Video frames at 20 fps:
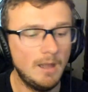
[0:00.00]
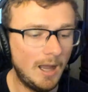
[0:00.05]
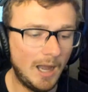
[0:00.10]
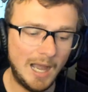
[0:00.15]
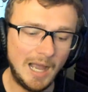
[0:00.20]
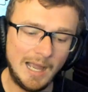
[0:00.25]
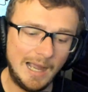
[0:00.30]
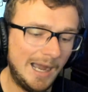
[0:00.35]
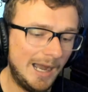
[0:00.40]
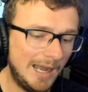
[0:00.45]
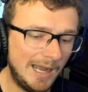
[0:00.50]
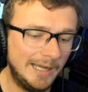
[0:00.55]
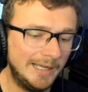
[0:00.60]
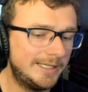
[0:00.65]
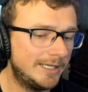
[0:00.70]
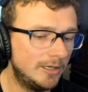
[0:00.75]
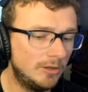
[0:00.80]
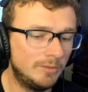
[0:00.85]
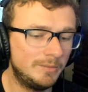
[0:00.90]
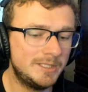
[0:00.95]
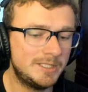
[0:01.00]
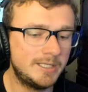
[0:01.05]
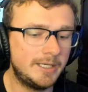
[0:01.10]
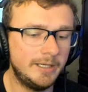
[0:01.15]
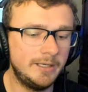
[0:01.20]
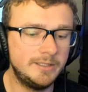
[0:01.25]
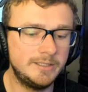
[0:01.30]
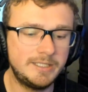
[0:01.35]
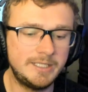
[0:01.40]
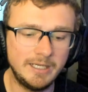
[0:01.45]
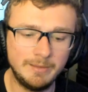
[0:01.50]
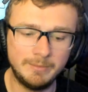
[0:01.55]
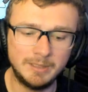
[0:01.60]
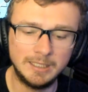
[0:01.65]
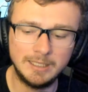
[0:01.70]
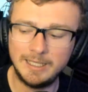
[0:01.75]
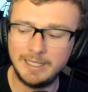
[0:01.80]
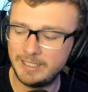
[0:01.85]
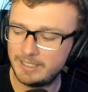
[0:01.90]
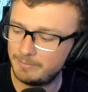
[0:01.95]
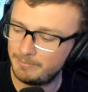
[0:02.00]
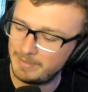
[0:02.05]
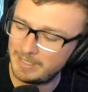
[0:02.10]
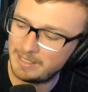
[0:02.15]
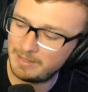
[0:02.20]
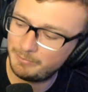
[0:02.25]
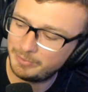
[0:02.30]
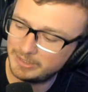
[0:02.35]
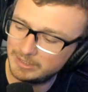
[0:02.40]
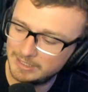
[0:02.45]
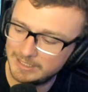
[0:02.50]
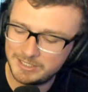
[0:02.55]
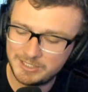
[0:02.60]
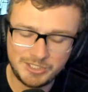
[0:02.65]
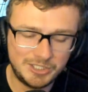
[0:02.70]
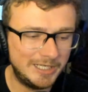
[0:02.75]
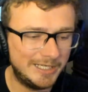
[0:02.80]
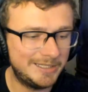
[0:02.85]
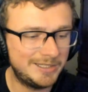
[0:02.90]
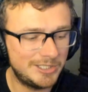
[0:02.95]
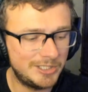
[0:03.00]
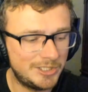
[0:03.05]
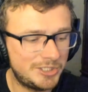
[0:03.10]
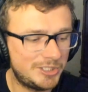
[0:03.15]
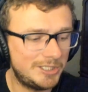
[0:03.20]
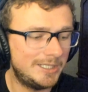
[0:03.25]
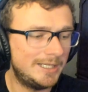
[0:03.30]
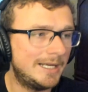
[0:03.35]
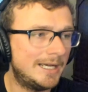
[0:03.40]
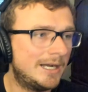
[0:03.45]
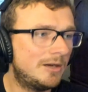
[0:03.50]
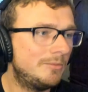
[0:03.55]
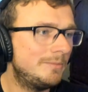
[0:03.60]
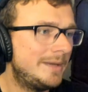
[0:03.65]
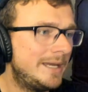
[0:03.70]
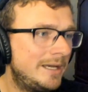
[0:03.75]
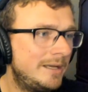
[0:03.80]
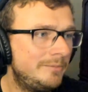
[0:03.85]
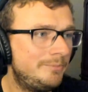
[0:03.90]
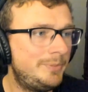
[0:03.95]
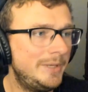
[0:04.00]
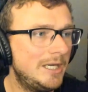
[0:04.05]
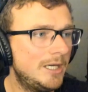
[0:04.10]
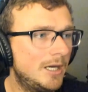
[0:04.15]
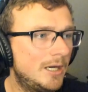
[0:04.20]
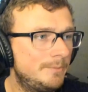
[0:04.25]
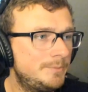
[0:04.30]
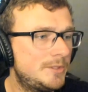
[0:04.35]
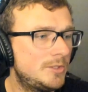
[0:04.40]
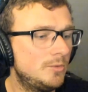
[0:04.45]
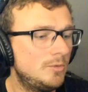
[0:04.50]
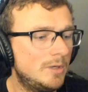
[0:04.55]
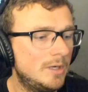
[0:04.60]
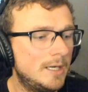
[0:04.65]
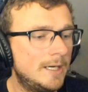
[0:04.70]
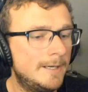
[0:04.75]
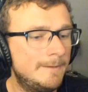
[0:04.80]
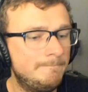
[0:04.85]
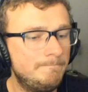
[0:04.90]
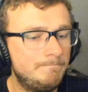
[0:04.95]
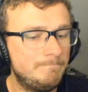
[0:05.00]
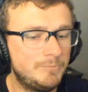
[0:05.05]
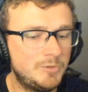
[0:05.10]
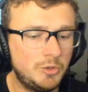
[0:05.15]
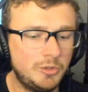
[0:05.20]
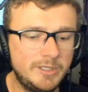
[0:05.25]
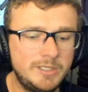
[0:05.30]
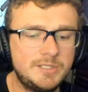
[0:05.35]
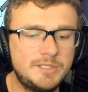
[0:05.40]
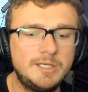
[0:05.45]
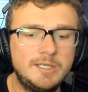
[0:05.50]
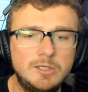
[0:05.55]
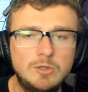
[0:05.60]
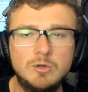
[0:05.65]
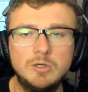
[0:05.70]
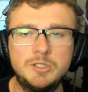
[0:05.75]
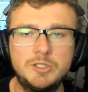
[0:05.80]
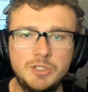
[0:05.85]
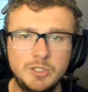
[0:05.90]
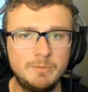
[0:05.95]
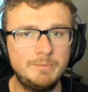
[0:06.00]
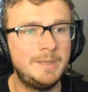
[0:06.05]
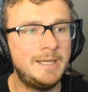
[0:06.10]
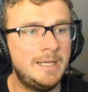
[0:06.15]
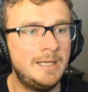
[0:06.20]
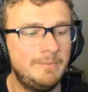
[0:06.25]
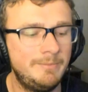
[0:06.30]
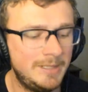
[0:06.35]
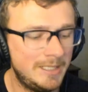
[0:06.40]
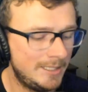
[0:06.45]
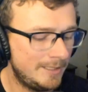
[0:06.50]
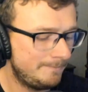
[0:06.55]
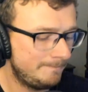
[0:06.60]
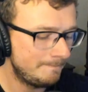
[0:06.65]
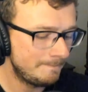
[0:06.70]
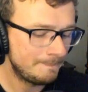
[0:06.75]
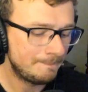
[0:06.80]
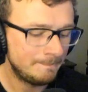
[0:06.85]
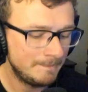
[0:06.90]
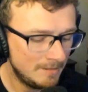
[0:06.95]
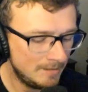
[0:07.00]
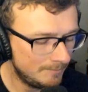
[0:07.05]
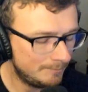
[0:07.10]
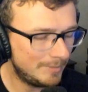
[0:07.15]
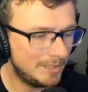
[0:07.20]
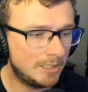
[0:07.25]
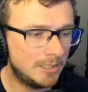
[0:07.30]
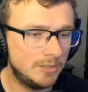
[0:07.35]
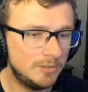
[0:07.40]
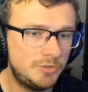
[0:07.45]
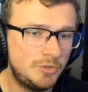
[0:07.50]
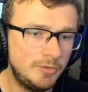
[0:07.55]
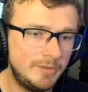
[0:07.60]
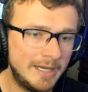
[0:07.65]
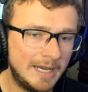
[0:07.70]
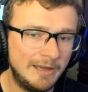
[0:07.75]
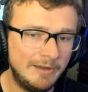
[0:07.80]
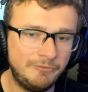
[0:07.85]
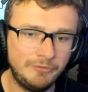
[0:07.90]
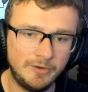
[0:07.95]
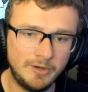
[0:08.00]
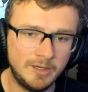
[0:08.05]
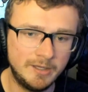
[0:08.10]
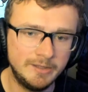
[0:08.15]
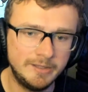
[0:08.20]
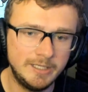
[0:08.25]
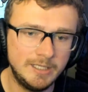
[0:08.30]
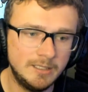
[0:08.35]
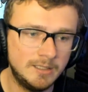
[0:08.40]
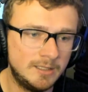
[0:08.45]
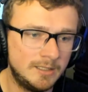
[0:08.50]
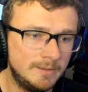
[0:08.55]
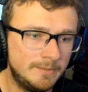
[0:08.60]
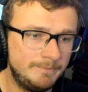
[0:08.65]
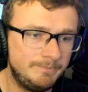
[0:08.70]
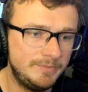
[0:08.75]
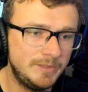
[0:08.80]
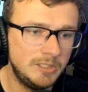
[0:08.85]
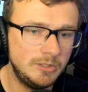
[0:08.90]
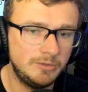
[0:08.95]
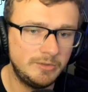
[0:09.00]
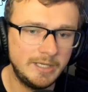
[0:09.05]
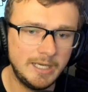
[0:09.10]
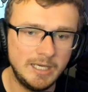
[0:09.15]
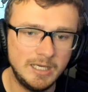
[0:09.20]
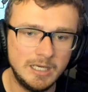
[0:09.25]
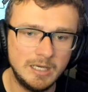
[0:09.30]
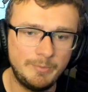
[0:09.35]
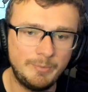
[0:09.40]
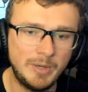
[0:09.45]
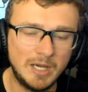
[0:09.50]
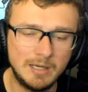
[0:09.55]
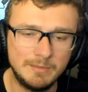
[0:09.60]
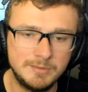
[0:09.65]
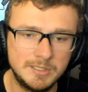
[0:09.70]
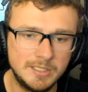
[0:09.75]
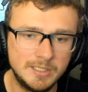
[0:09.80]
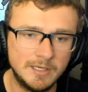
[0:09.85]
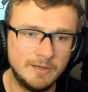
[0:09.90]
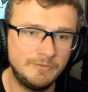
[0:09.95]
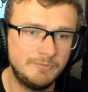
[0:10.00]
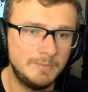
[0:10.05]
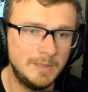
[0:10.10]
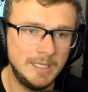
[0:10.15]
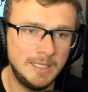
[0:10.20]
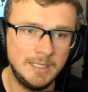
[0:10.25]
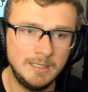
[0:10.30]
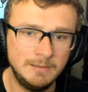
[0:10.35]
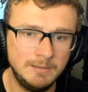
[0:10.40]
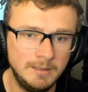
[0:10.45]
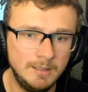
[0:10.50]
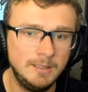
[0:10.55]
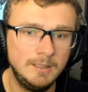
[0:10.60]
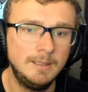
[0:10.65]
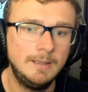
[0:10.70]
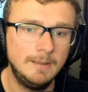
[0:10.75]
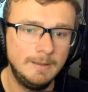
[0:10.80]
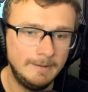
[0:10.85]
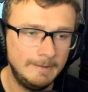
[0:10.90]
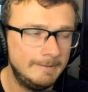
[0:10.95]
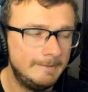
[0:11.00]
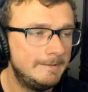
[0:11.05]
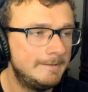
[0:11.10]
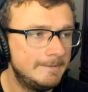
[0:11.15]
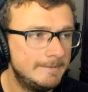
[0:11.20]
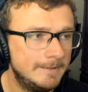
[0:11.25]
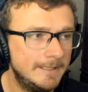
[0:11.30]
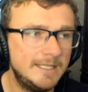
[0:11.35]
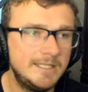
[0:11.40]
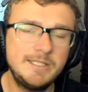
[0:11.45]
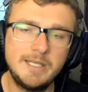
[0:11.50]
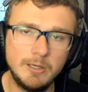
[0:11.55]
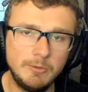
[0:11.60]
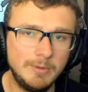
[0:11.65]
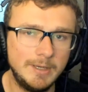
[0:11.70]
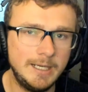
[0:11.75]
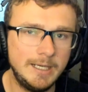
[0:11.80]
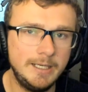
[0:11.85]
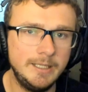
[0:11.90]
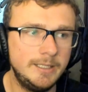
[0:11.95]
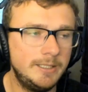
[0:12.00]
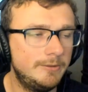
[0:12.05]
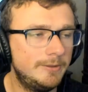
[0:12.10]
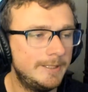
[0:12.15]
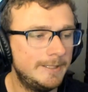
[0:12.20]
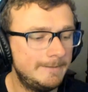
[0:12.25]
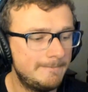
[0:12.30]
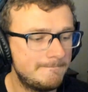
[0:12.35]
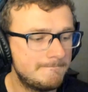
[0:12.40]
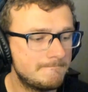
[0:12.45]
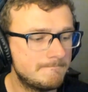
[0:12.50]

I can almost guarantee I'm going to like it, man. But let's check this shit out, man. Big up to Chris, the Yorkshire man, man. My go-to guy for all the UK hip-hop stuff, man. Let's get right into it.